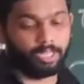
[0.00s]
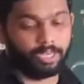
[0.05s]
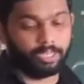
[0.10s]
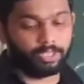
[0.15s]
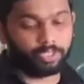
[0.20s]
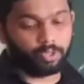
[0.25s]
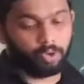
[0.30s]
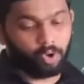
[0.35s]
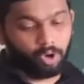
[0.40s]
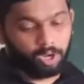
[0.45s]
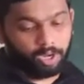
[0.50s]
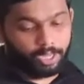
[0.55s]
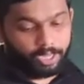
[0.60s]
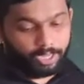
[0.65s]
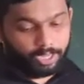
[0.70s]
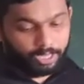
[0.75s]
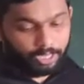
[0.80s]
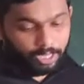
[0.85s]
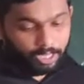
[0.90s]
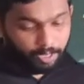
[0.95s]
That is called
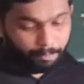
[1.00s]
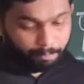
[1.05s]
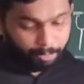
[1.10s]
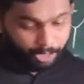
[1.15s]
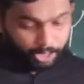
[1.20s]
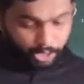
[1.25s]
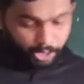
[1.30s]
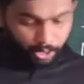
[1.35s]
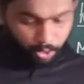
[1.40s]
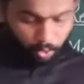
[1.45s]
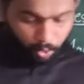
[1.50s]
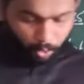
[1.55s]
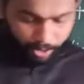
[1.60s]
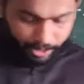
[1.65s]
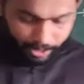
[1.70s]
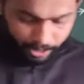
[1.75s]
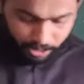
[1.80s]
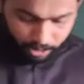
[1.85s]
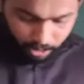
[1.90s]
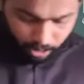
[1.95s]
the
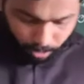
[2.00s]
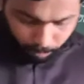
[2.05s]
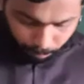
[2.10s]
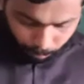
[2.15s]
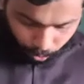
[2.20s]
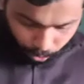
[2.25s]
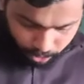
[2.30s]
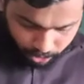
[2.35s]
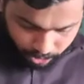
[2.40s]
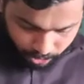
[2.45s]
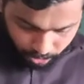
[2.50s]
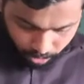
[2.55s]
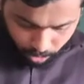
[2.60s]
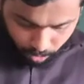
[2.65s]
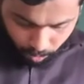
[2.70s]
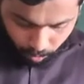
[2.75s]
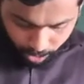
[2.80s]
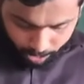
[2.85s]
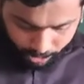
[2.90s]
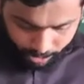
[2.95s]
periodic motion.
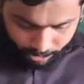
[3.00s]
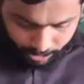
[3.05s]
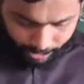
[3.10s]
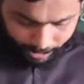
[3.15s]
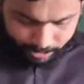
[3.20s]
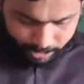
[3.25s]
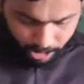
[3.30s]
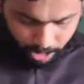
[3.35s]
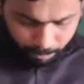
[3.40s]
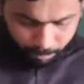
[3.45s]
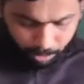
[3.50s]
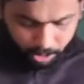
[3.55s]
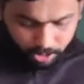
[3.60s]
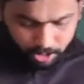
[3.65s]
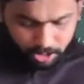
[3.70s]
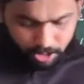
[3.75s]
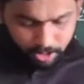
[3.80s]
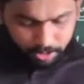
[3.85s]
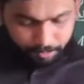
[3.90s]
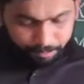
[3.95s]
What are the
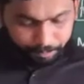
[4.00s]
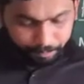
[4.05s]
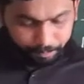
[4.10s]
examples?